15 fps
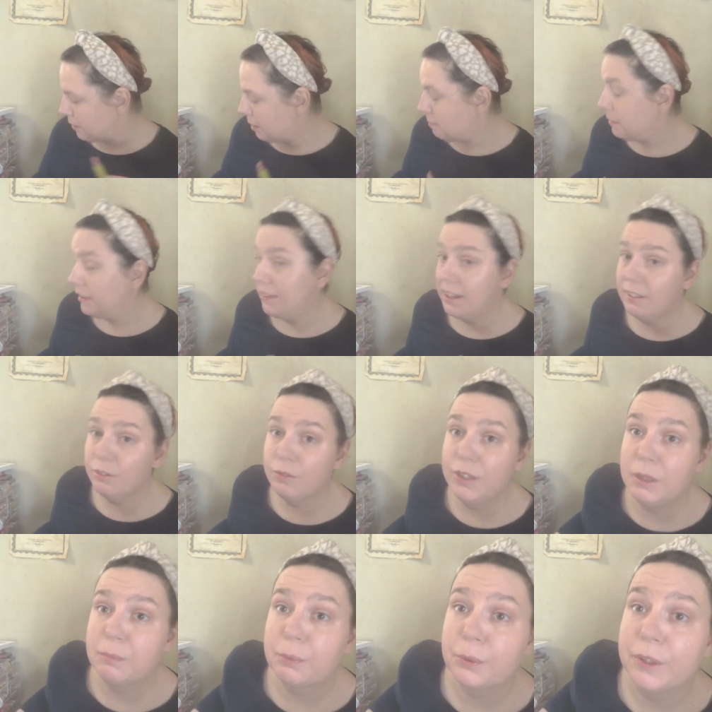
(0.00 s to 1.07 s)
but that's
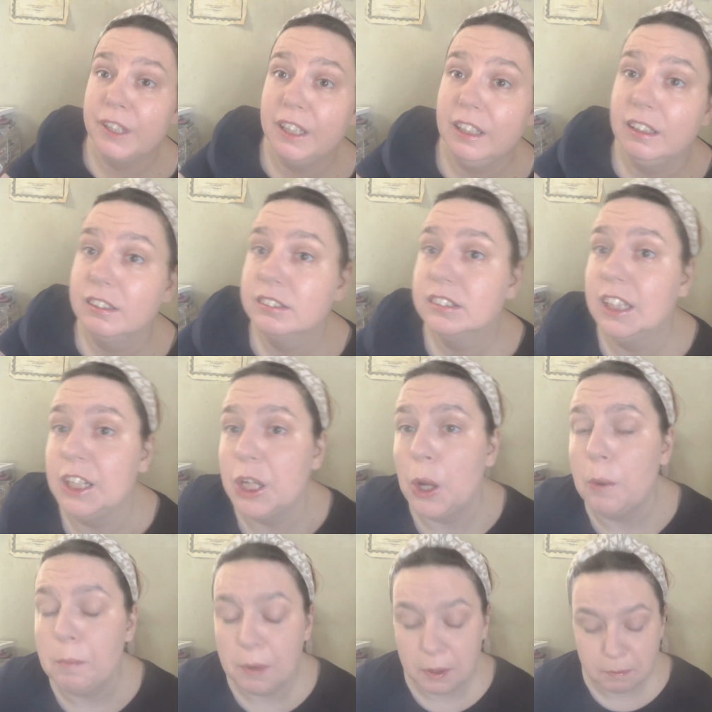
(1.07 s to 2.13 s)
really pretty. It
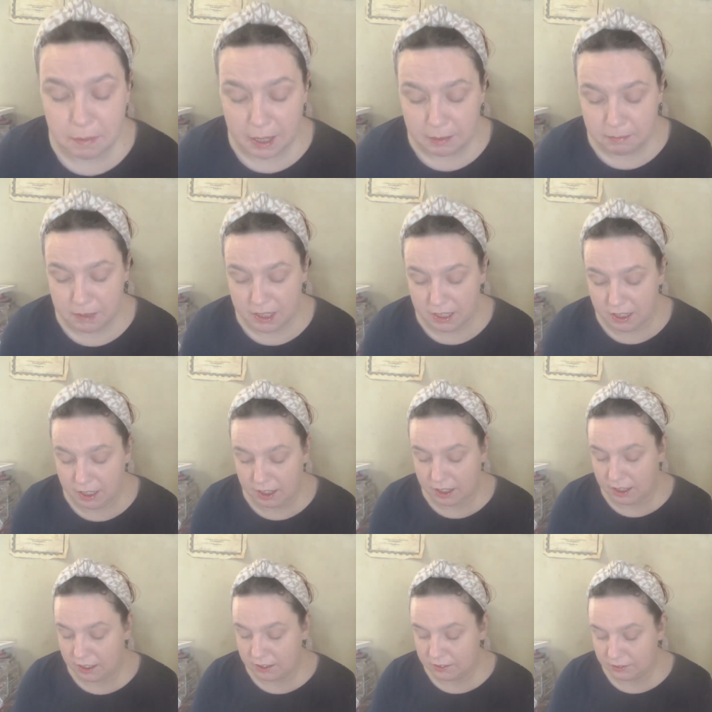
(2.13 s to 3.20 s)
almost reminds me,
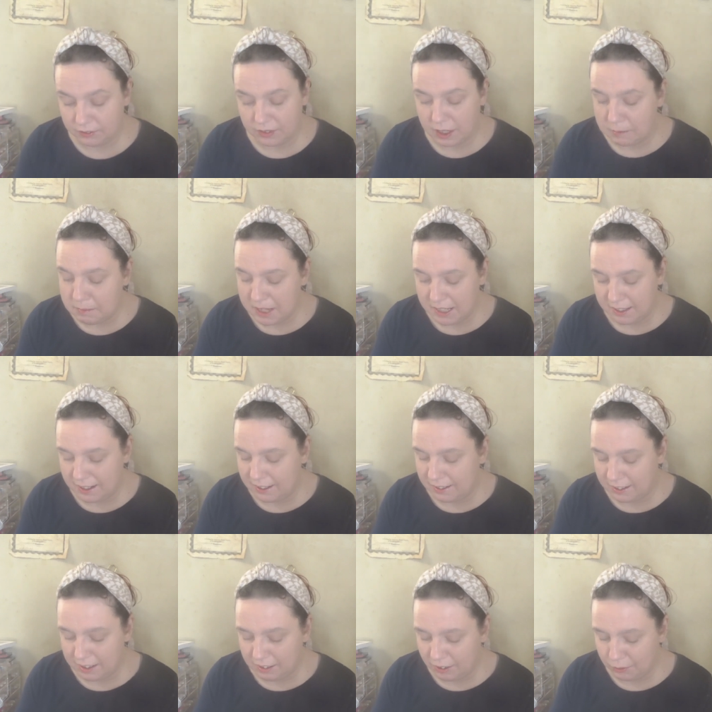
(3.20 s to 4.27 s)
I mean, it
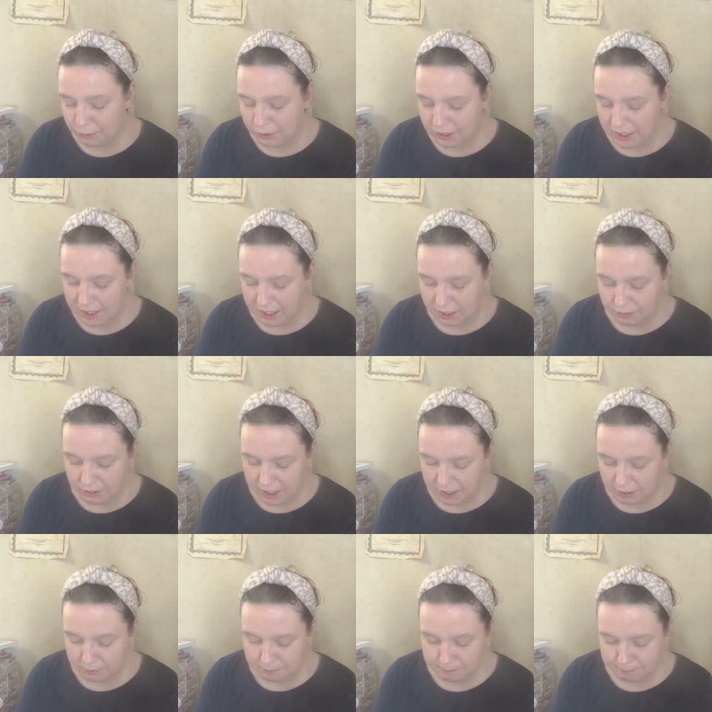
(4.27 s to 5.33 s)
doesn't really have
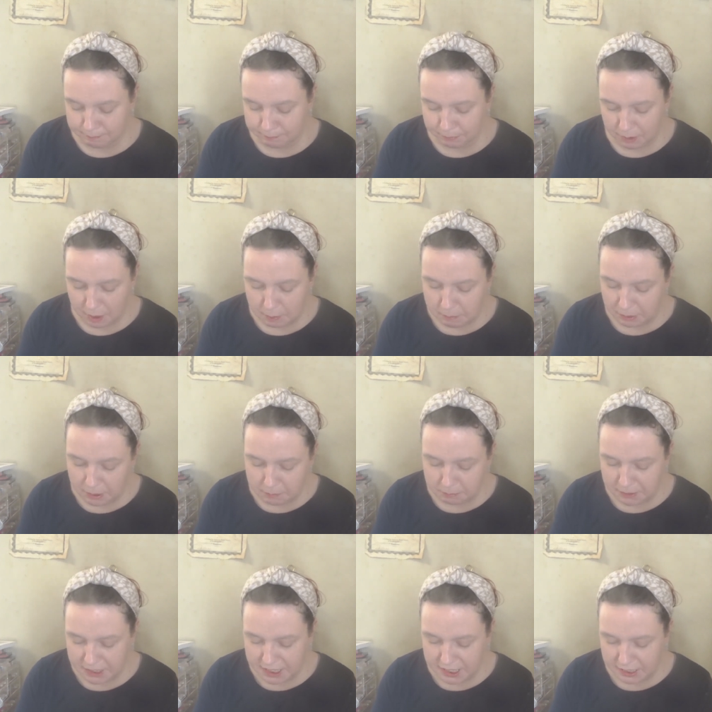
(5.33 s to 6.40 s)
that
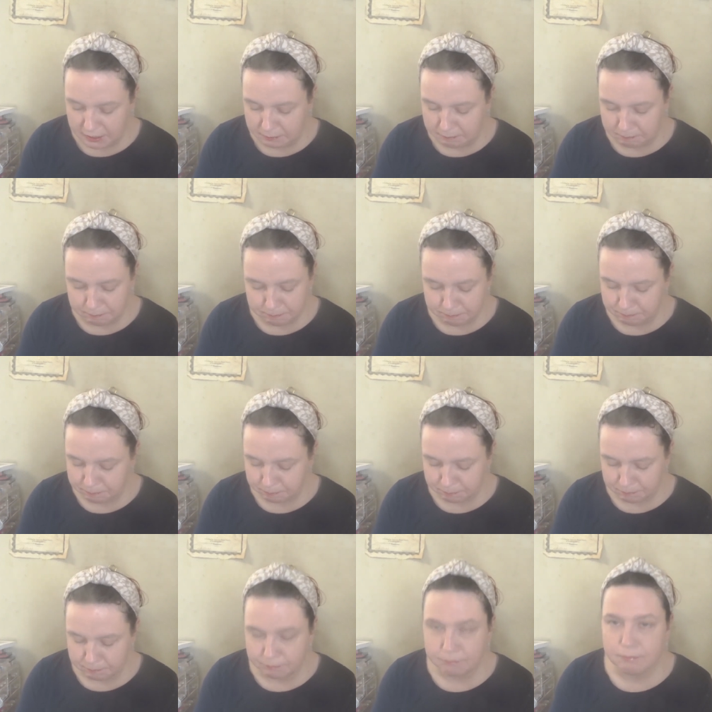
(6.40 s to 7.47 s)
plumping
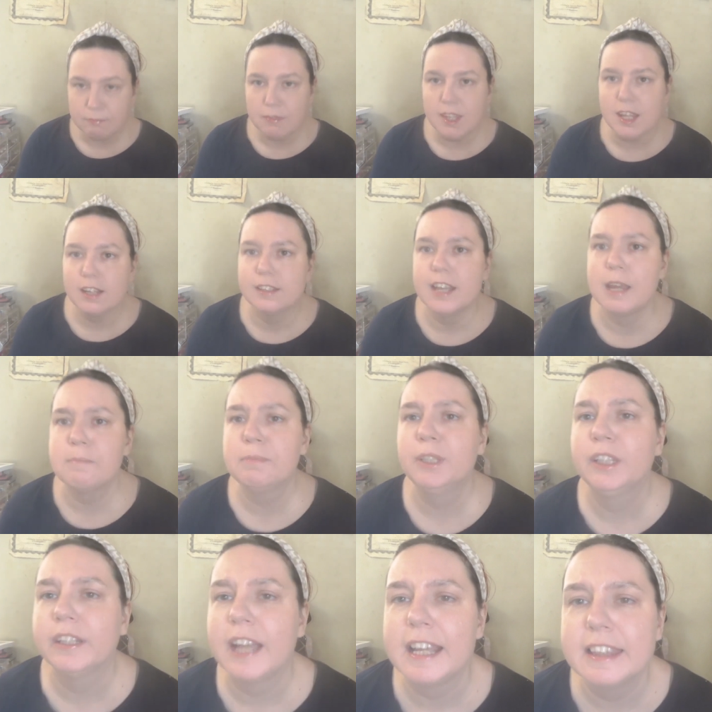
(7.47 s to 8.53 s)
type
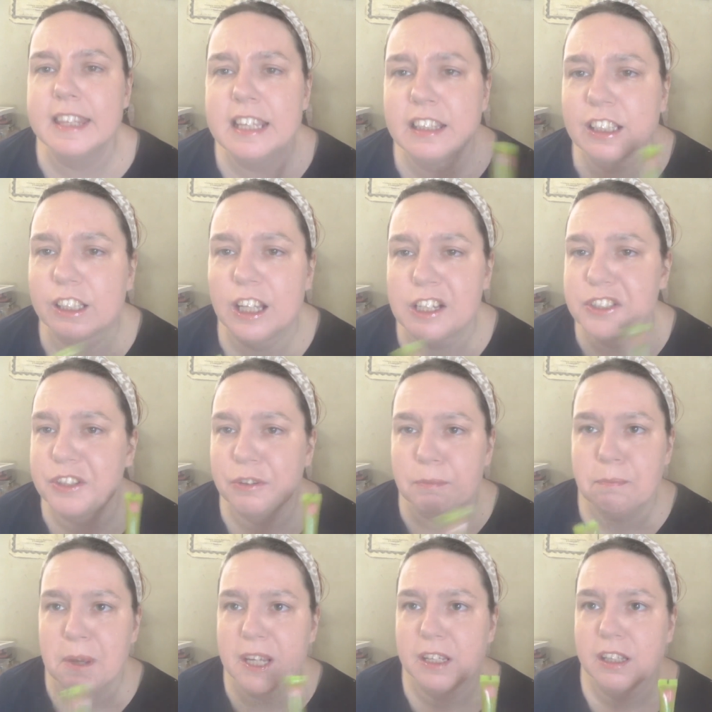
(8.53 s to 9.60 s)
look. I think the gloss just
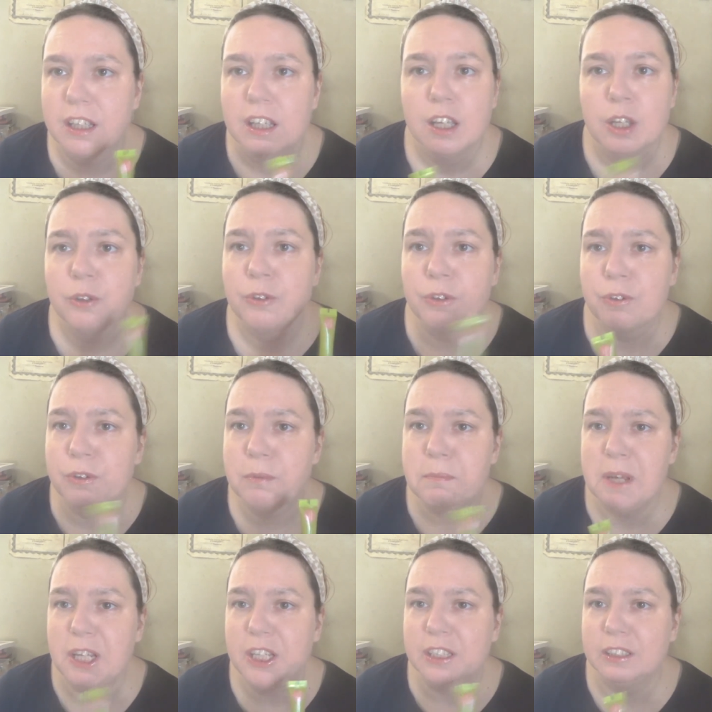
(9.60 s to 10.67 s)
make, supposed to
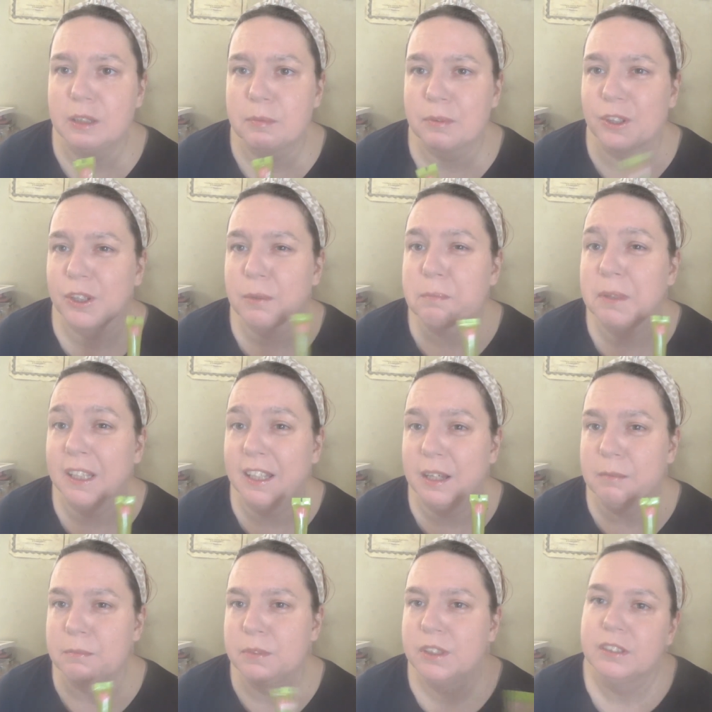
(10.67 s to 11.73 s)
make your lips look
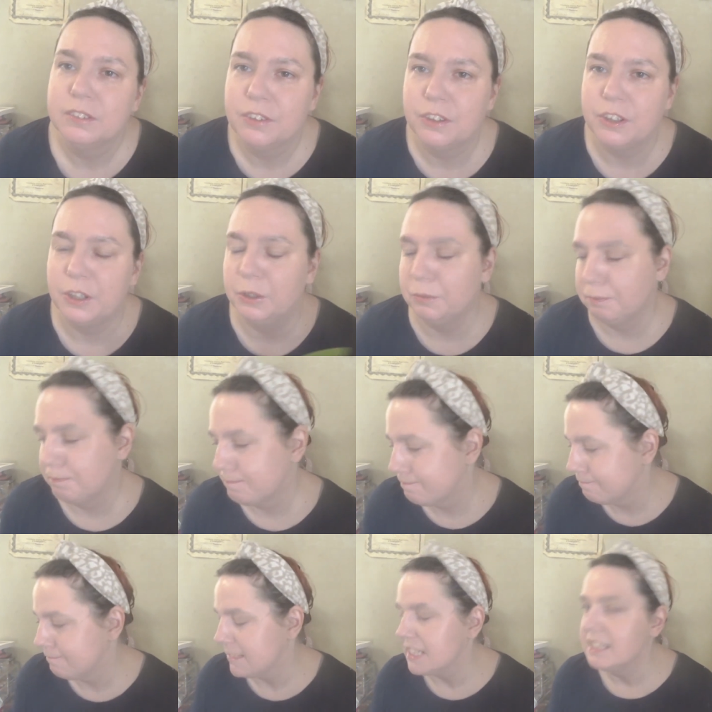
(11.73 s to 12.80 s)
plumped. So,
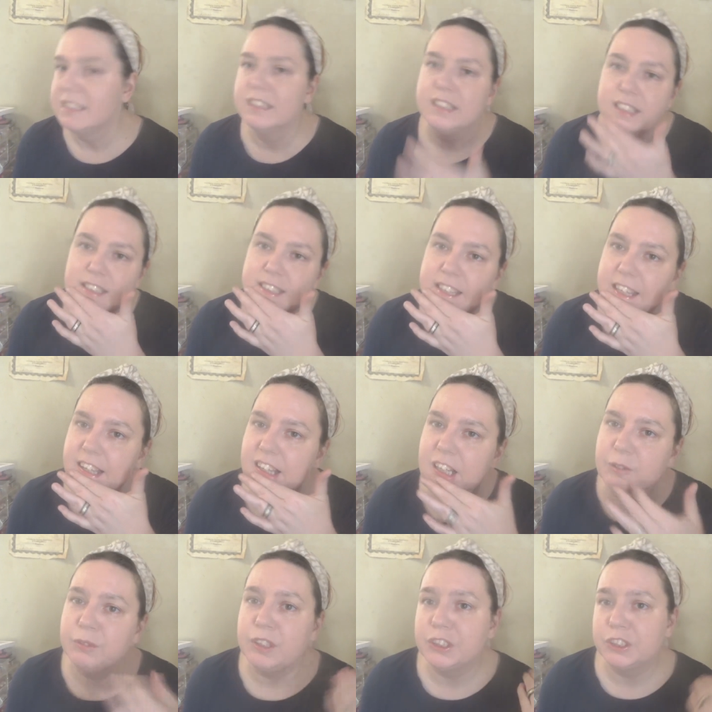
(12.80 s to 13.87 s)
yeah,
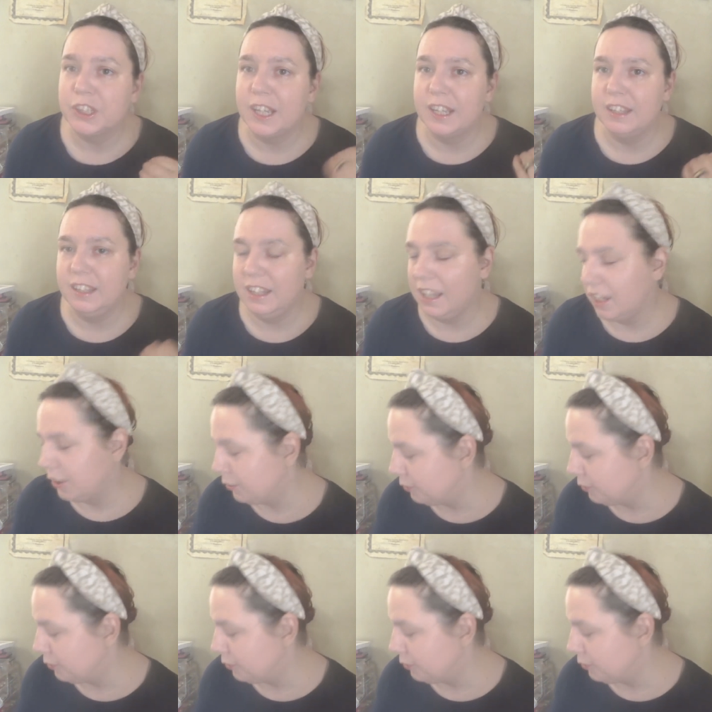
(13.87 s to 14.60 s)
I'm going to try the other